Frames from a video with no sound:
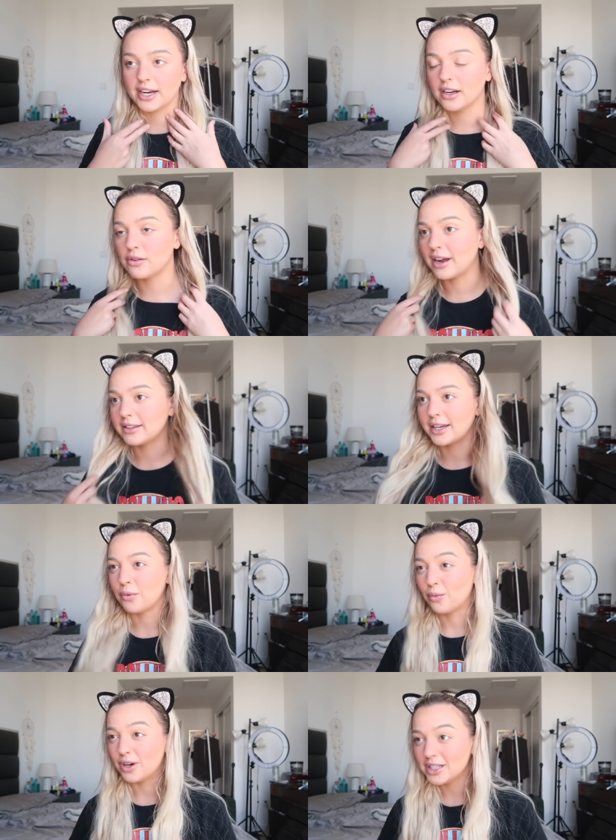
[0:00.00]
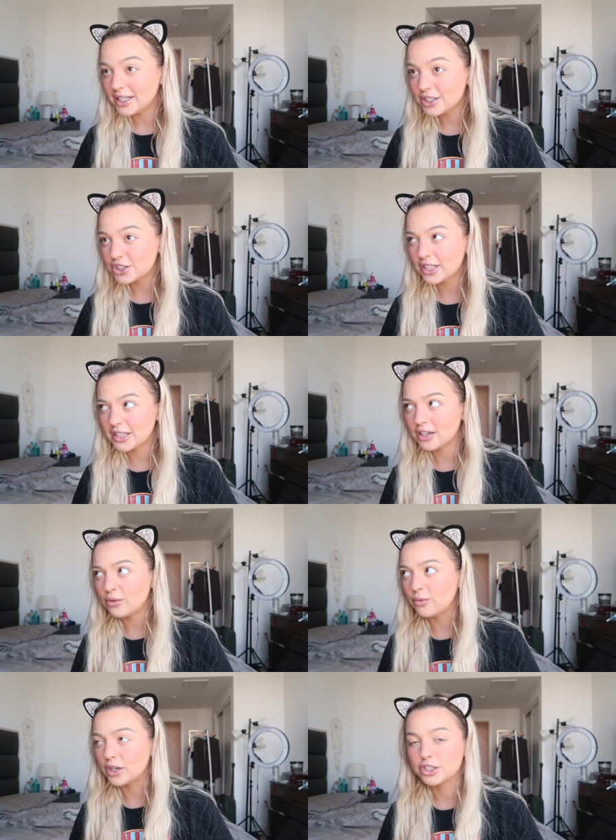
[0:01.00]
night, around like 1-ish, I
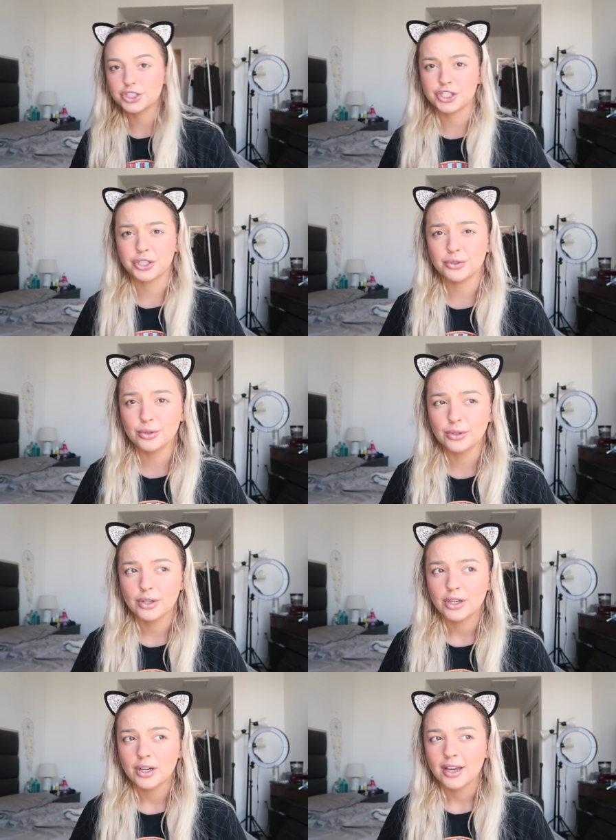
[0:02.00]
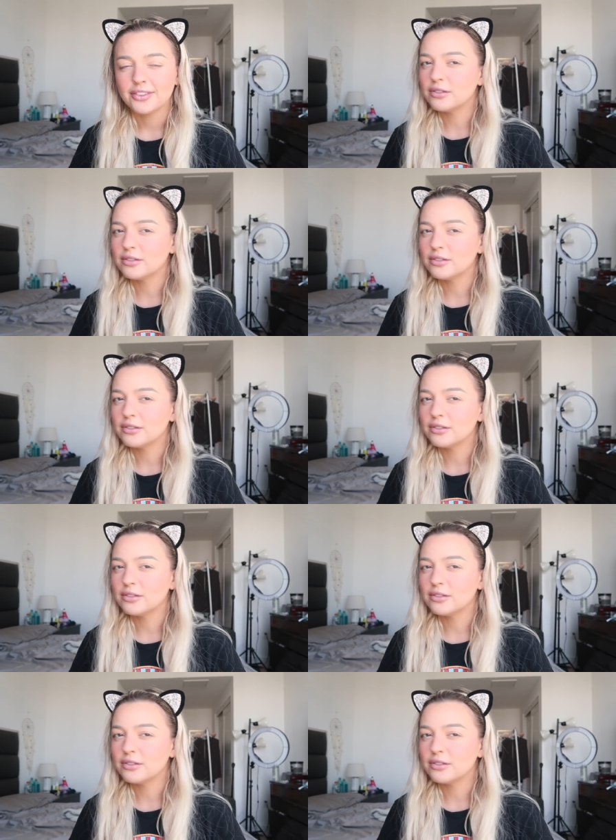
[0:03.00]
think, 1 or 2. I